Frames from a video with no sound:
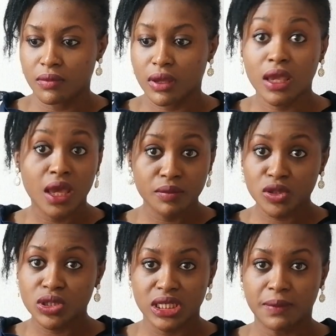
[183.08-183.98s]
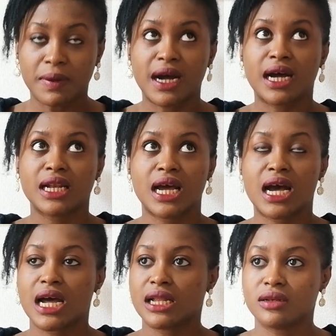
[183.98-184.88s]
came to Japan,
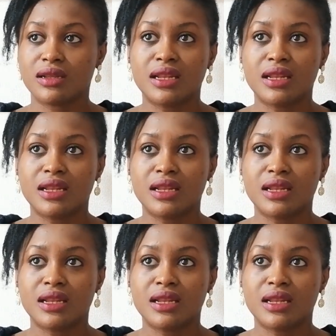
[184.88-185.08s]
and